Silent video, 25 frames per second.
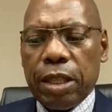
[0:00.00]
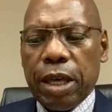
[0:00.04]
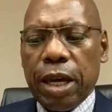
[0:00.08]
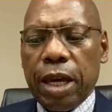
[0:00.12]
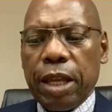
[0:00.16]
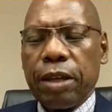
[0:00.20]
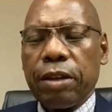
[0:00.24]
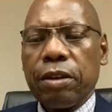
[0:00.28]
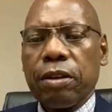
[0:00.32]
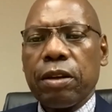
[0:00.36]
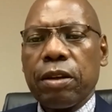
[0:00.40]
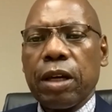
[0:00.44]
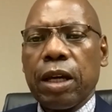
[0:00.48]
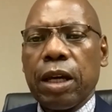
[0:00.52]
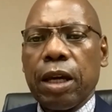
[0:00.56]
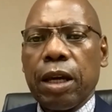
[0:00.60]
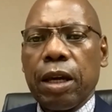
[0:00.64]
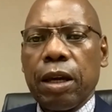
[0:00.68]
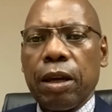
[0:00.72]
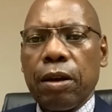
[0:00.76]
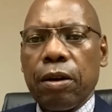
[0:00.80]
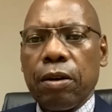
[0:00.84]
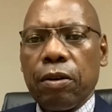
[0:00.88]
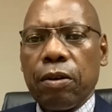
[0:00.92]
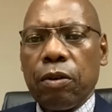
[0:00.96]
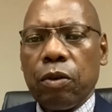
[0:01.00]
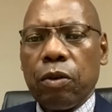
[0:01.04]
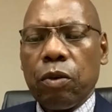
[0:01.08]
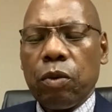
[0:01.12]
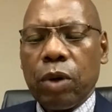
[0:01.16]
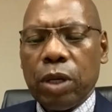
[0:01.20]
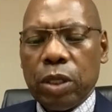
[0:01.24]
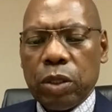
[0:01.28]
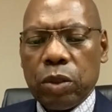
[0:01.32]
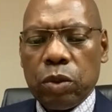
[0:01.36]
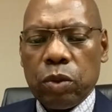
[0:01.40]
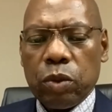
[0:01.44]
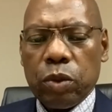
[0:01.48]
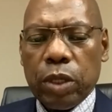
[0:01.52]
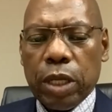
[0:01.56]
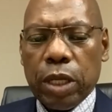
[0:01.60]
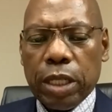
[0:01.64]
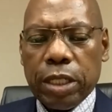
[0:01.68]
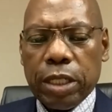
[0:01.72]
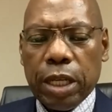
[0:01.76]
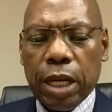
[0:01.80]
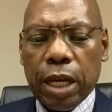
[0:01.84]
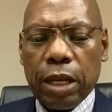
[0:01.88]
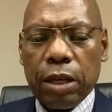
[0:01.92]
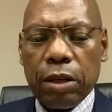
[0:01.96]
then uh,
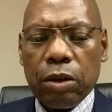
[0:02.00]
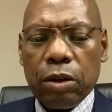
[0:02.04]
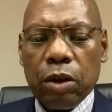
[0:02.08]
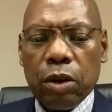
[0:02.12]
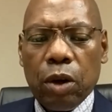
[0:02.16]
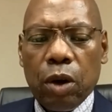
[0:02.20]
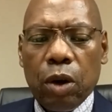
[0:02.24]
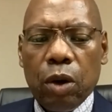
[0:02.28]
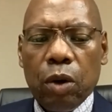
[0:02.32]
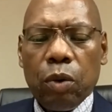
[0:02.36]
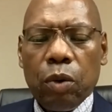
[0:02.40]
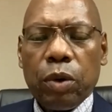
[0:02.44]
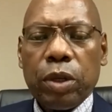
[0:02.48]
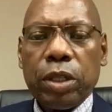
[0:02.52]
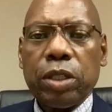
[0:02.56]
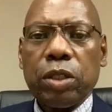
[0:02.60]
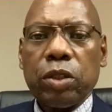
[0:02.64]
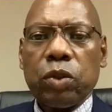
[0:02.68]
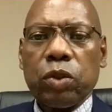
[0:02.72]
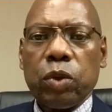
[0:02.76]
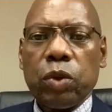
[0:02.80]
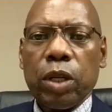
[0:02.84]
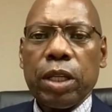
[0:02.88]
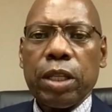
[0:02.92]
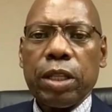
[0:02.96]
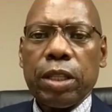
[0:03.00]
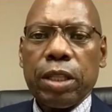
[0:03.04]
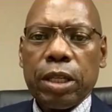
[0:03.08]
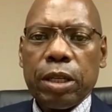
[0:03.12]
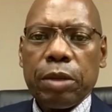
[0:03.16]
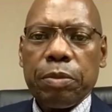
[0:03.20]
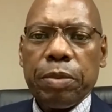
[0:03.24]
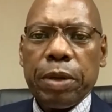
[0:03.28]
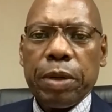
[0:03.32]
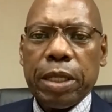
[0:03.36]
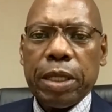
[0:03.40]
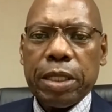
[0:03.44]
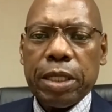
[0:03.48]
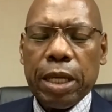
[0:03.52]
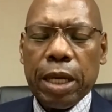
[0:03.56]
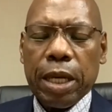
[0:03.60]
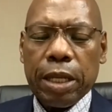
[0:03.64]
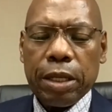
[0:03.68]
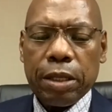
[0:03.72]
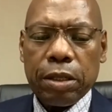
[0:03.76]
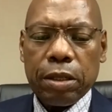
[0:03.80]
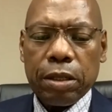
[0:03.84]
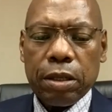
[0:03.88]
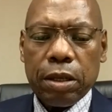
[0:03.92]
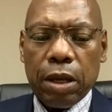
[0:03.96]
KwaZulu-Natal, which is
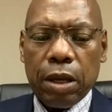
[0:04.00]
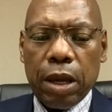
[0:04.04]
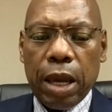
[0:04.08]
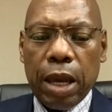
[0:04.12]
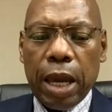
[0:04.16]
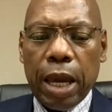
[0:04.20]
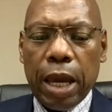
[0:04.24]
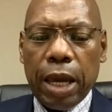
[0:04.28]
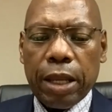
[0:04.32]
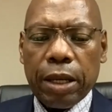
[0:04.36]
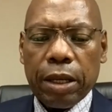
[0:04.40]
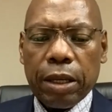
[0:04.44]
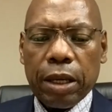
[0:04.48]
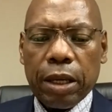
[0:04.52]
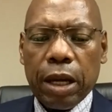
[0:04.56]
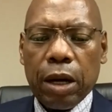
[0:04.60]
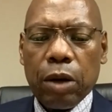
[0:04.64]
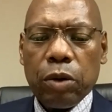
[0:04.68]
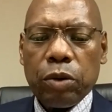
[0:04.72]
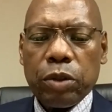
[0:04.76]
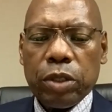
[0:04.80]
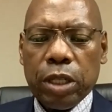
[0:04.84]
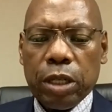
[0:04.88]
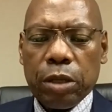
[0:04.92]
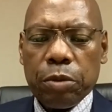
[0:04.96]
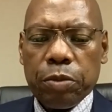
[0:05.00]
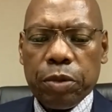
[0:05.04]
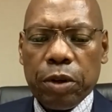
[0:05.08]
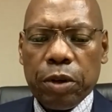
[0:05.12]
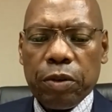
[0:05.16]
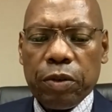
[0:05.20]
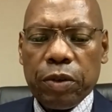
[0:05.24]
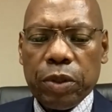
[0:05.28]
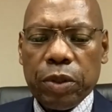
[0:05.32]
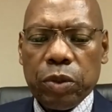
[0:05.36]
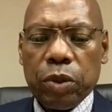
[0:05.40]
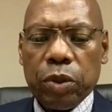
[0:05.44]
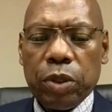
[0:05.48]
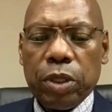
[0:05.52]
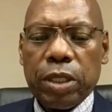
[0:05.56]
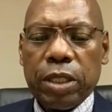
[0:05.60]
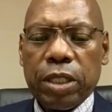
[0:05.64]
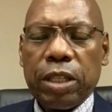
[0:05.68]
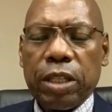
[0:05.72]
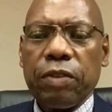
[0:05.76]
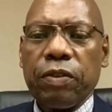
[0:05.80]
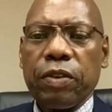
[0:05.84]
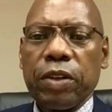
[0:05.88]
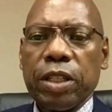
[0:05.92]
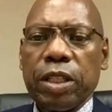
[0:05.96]
23%, and Gauteng province, which
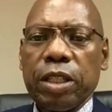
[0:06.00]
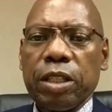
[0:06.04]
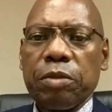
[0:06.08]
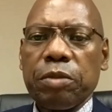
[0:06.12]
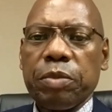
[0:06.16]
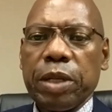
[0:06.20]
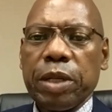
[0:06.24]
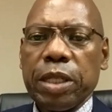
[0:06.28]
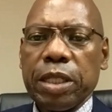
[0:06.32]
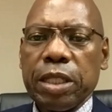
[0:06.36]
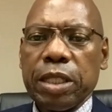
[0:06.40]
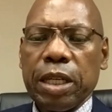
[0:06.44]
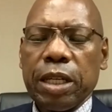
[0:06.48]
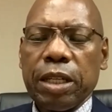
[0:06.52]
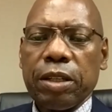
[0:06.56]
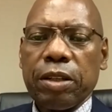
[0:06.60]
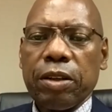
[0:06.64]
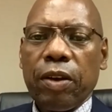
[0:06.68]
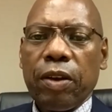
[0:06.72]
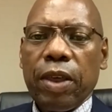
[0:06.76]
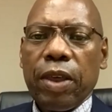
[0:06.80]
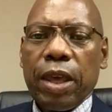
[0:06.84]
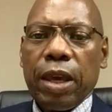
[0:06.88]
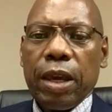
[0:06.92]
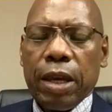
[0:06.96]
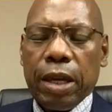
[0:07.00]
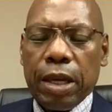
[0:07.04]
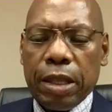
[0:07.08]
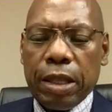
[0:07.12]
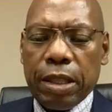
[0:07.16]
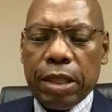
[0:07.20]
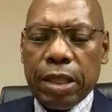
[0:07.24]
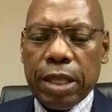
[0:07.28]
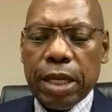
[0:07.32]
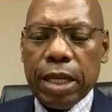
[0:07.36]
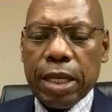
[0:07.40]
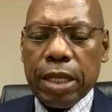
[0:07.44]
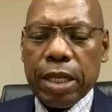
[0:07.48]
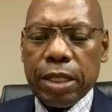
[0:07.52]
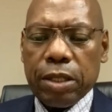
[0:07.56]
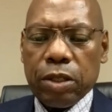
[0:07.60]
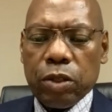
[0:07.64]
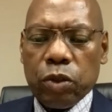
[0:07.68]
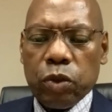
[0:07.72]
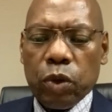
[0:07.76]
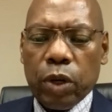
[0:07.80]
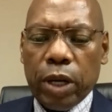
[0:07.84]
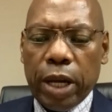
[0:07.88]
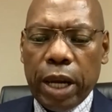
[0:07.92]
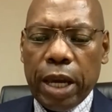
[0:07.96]
is 17%. These
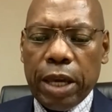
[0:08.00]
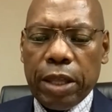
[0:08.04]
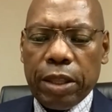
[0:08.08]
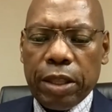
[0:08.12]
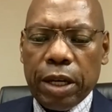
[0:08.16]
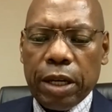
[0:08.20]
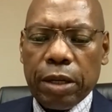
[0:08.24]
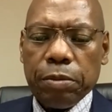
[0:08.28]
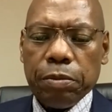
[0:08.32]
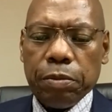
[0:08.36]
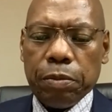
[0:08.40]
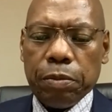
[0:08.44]
together,